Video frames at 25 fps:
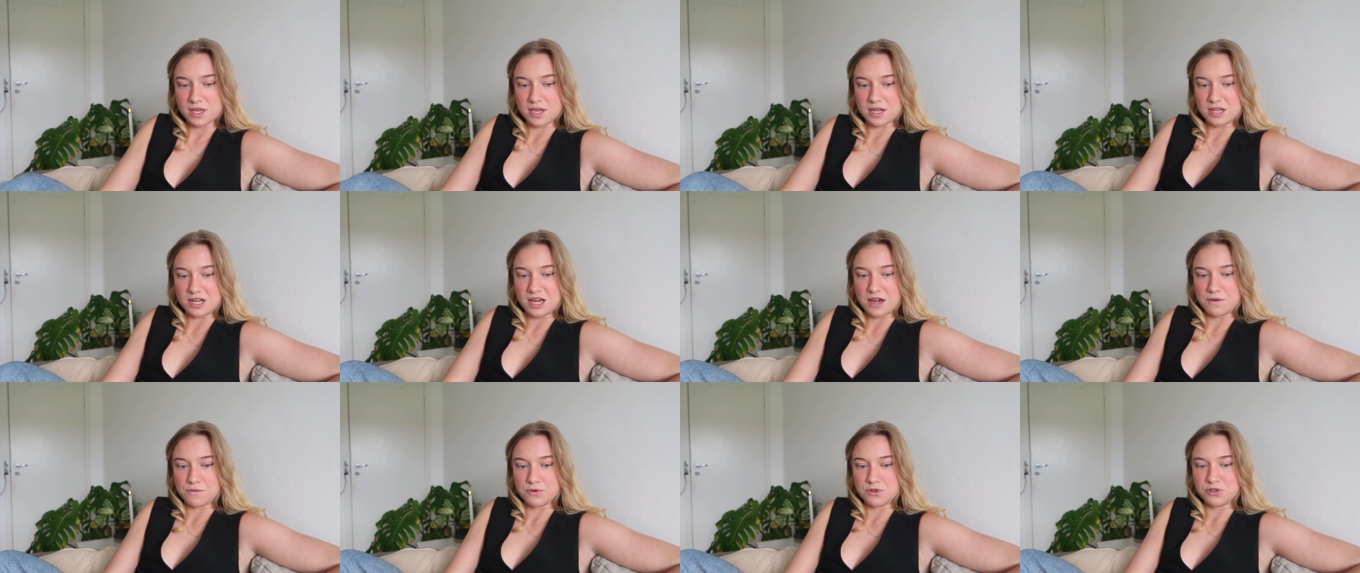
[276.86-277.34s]

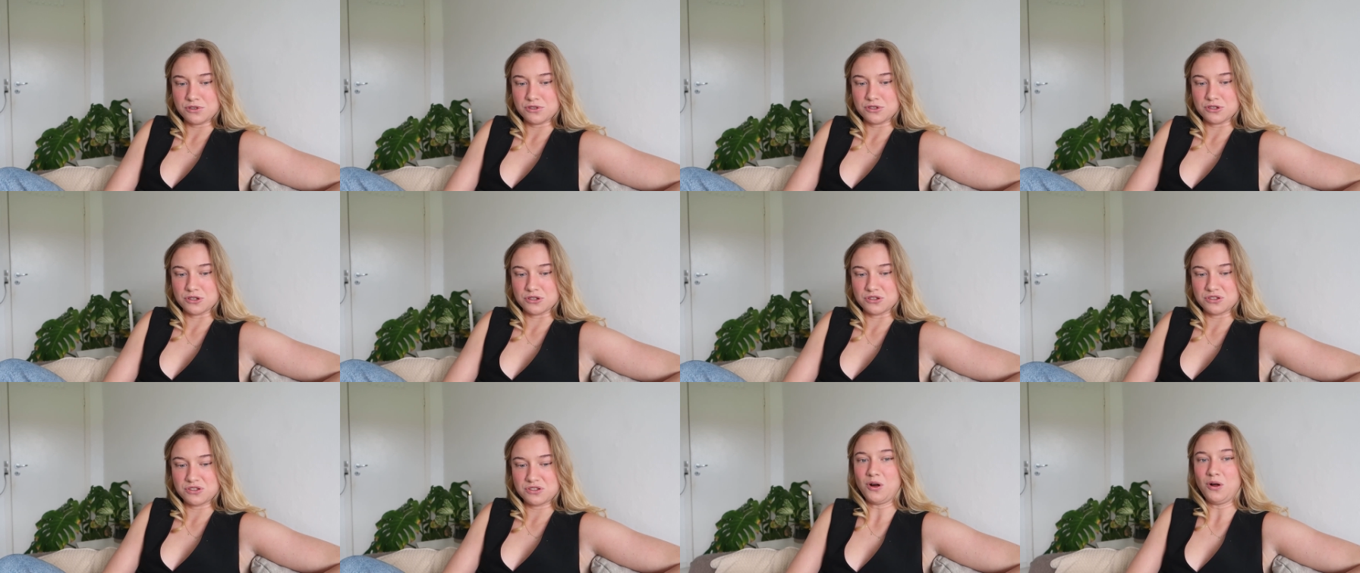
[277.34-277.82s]
and I was
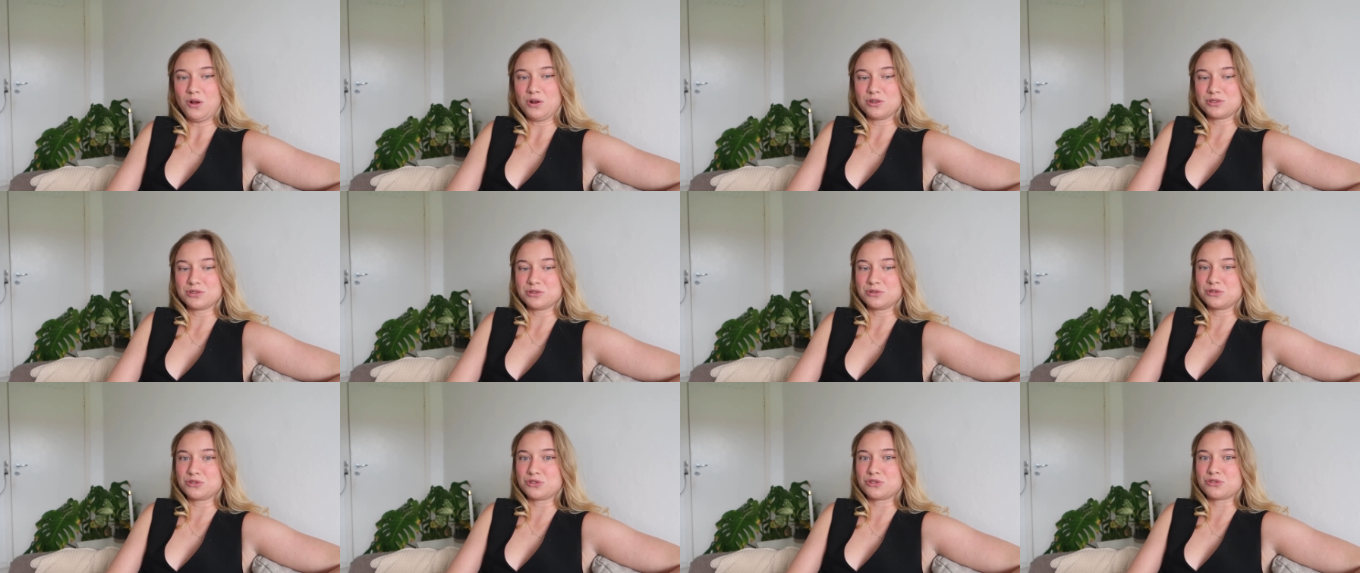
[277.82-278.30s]
just
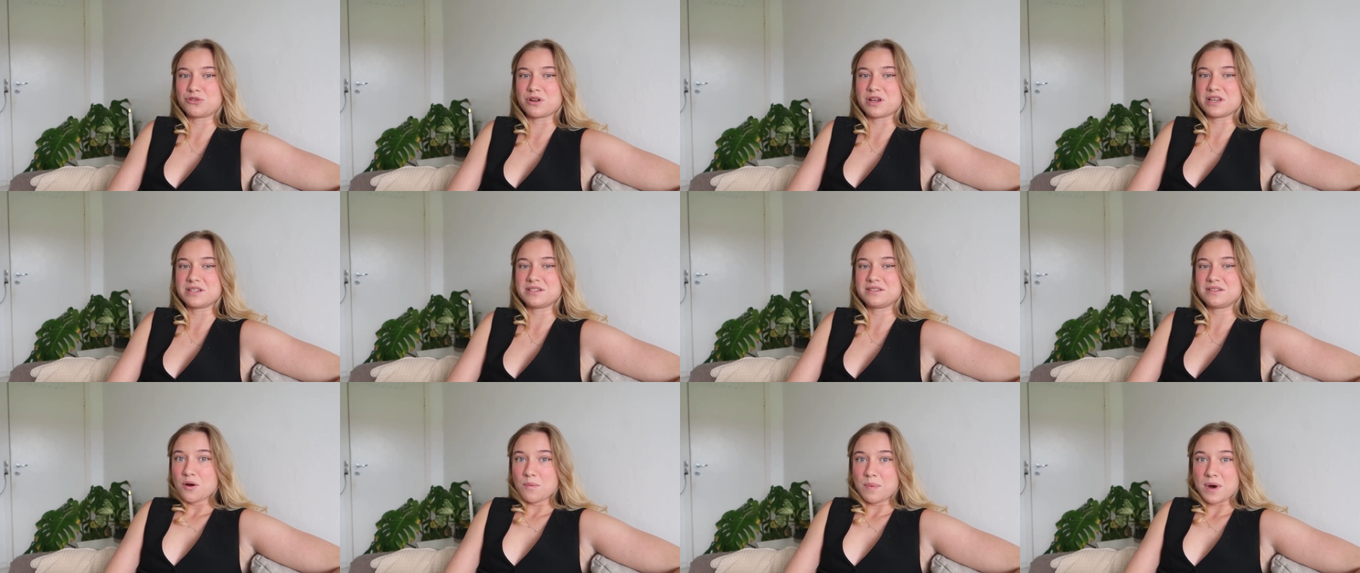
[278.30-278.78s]
also
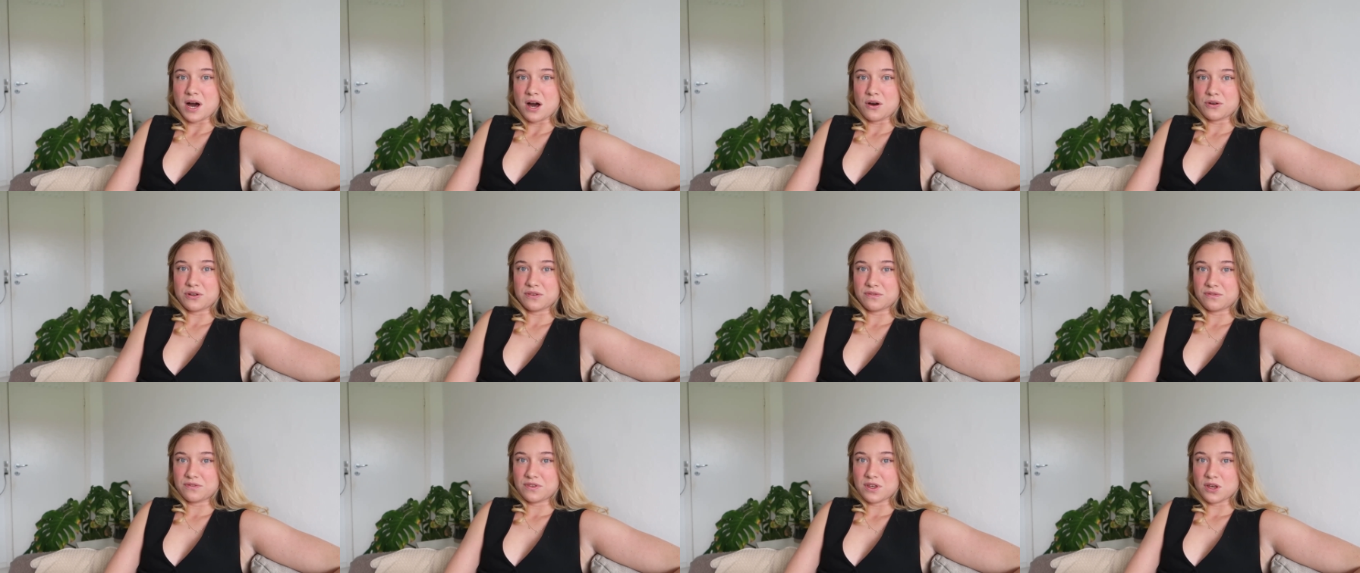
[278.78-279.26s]
stressed
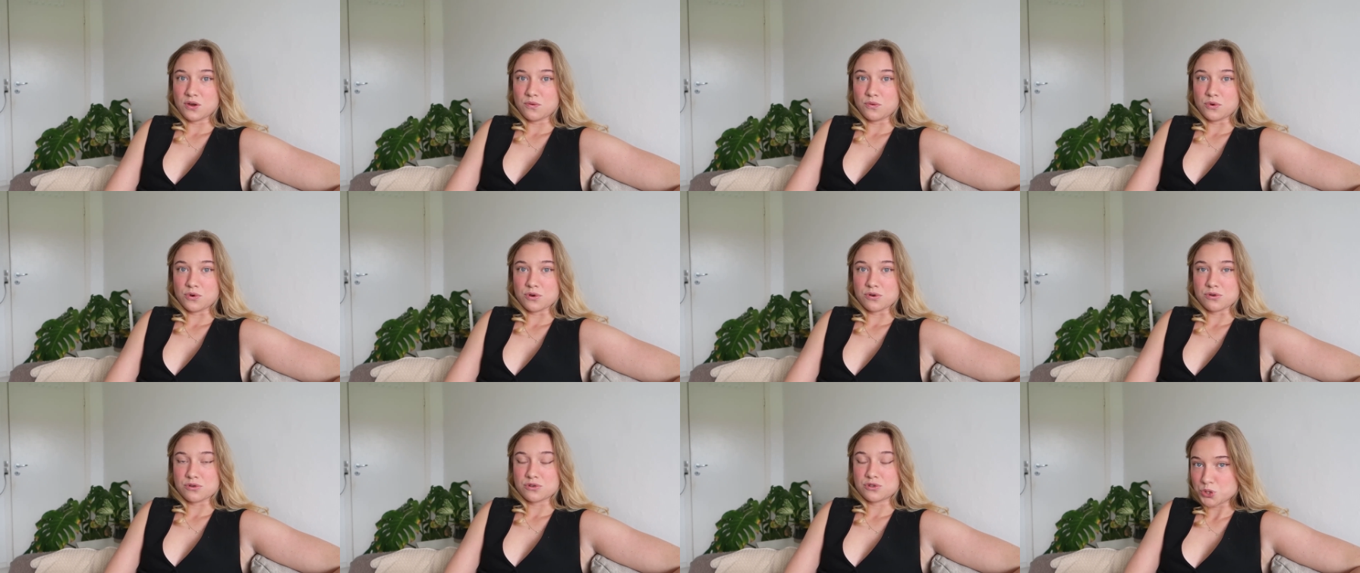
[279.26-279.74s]
about if they
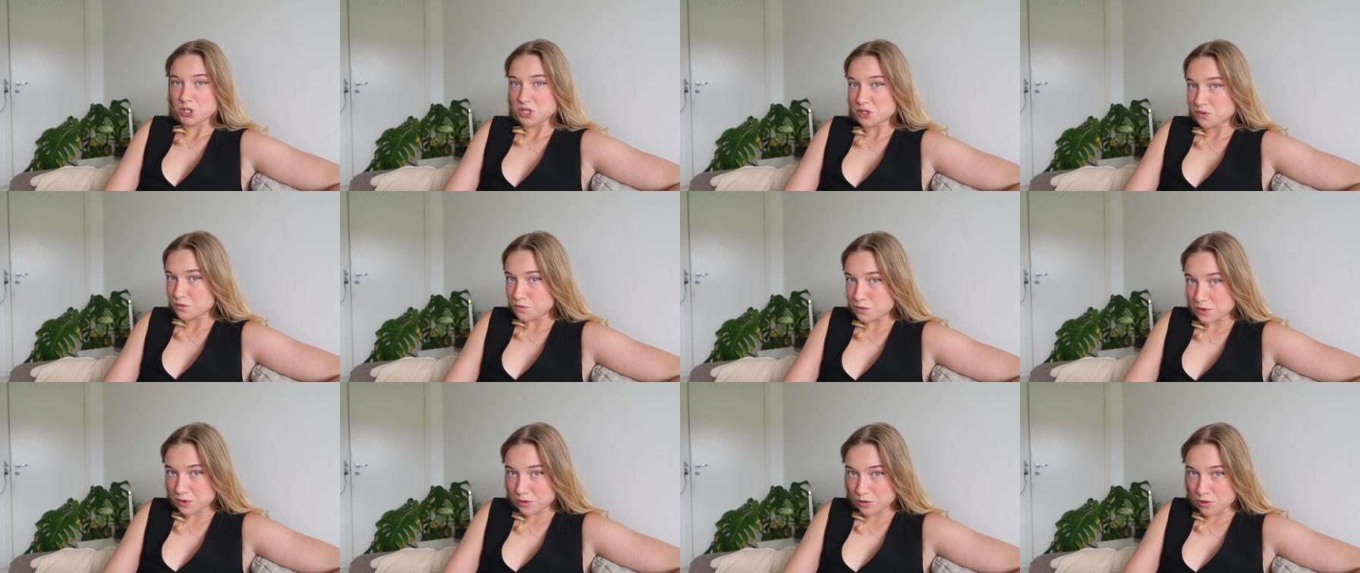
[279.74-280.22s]
were
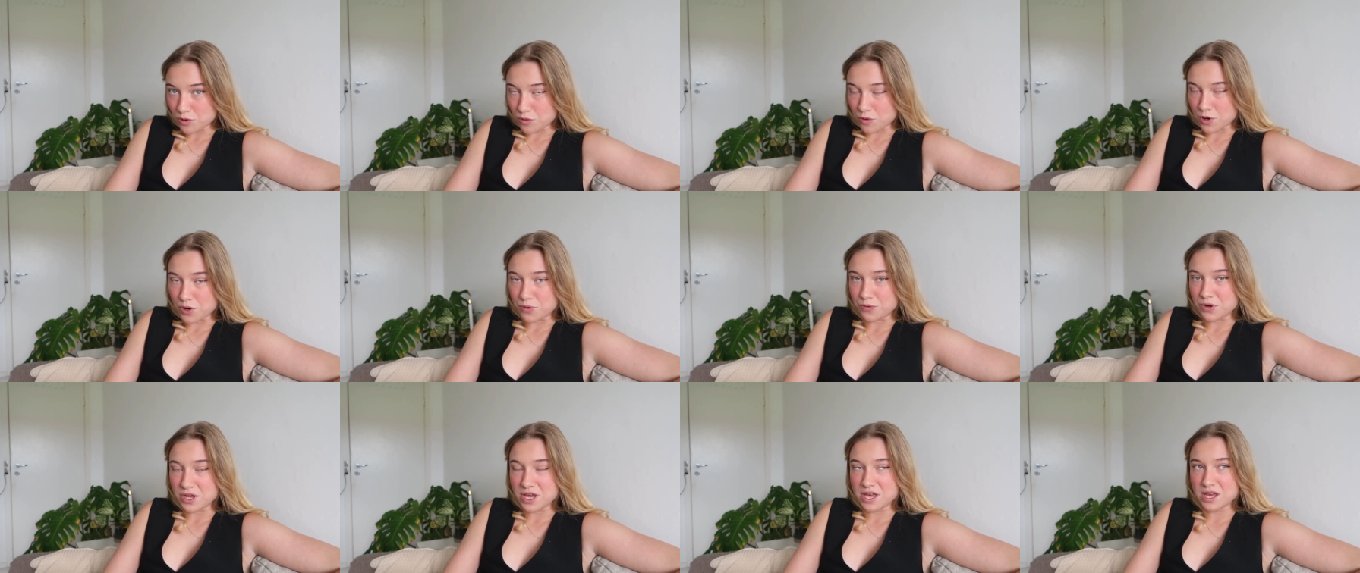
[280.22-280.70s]
strict with
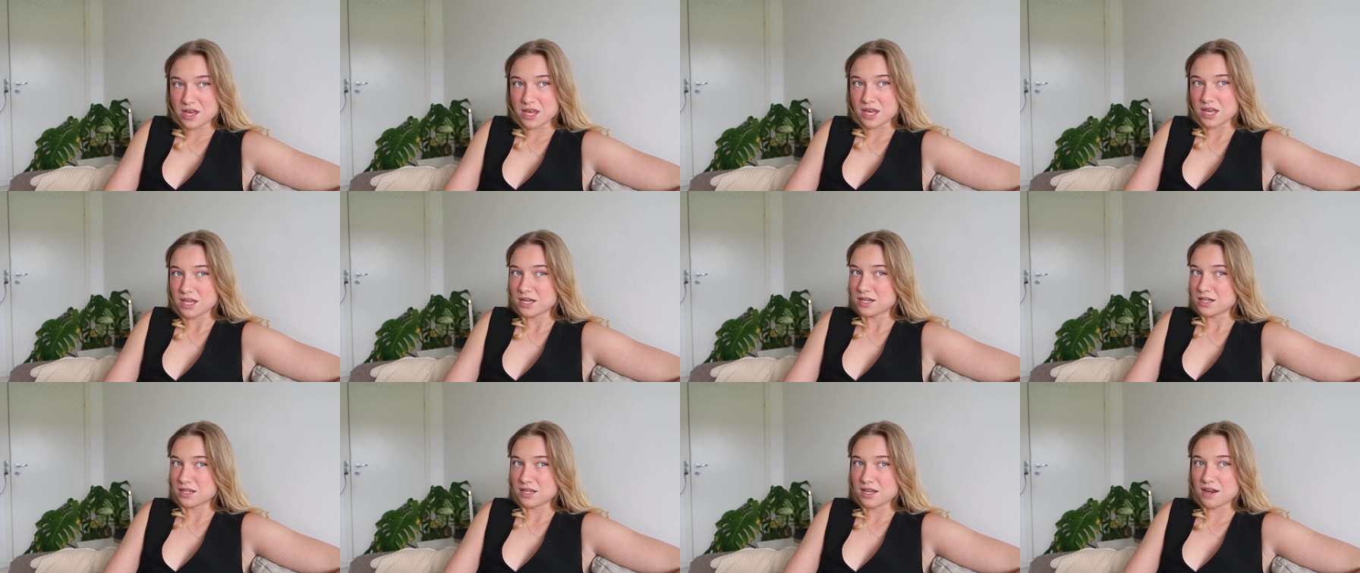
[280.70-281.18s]
Corona
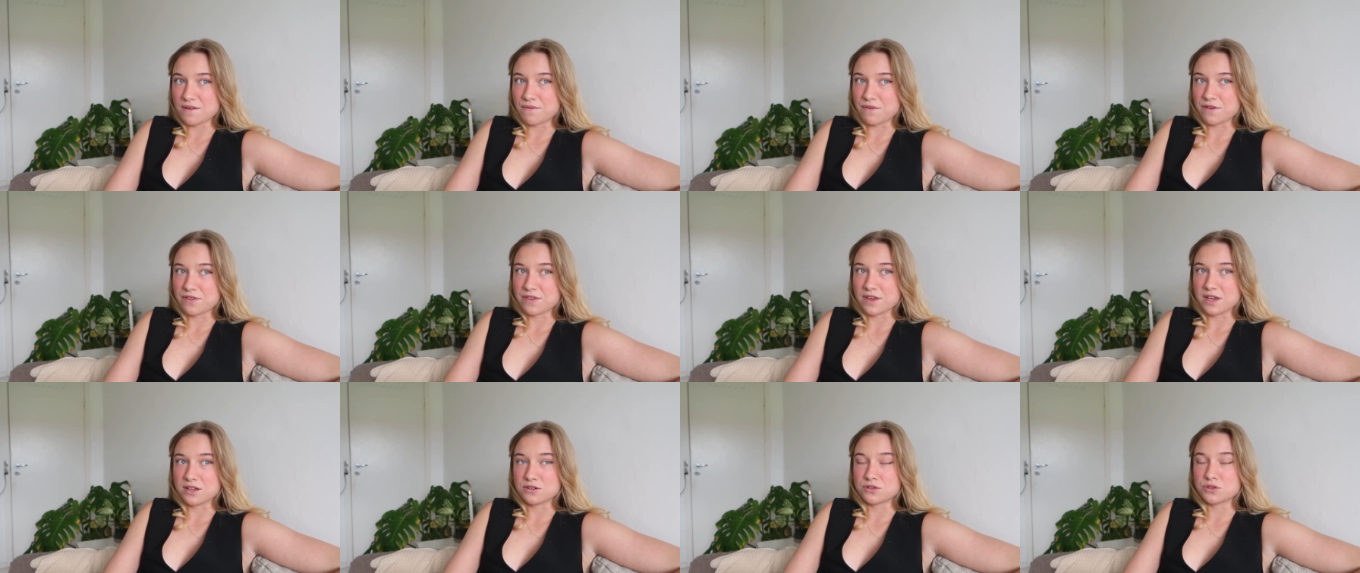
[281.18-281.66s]
and
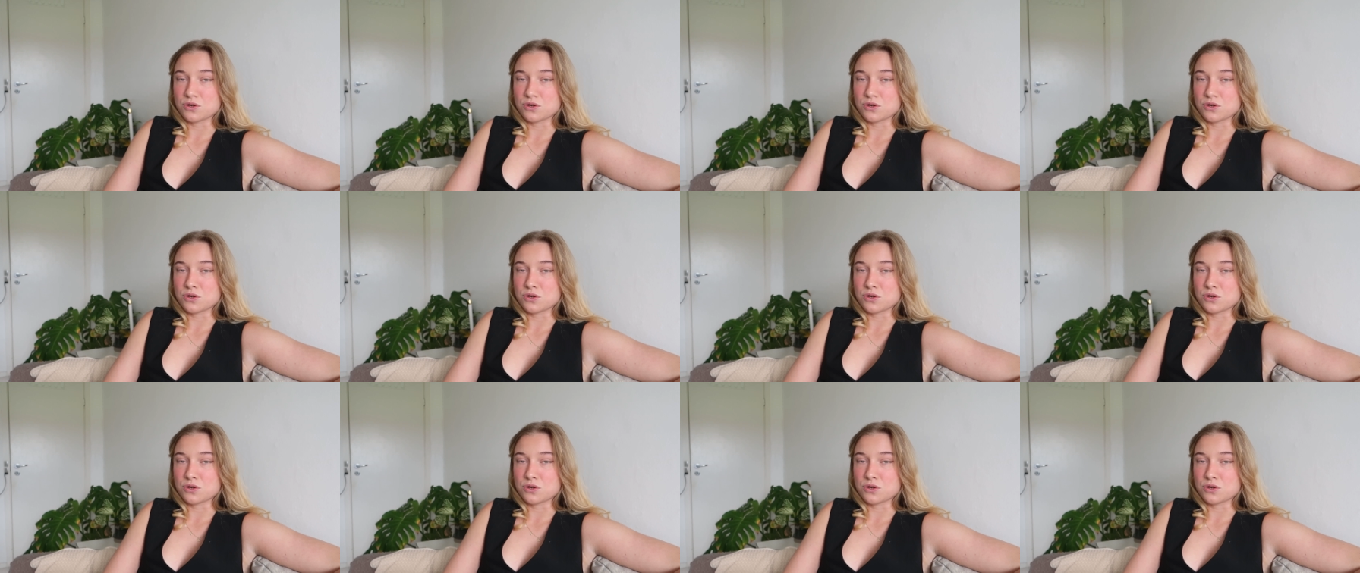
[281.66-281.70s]
everything.